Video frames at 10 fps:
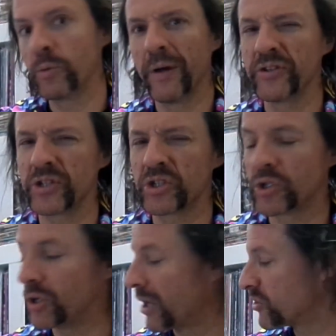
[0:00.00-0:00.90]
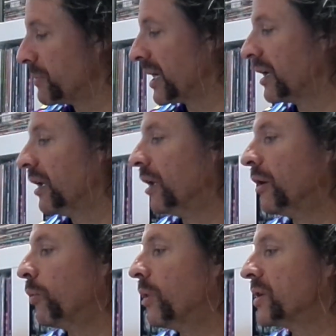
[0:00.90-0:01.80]
the ones that stood out to me,
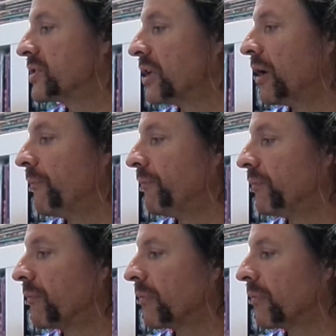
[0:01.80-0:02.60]
was um,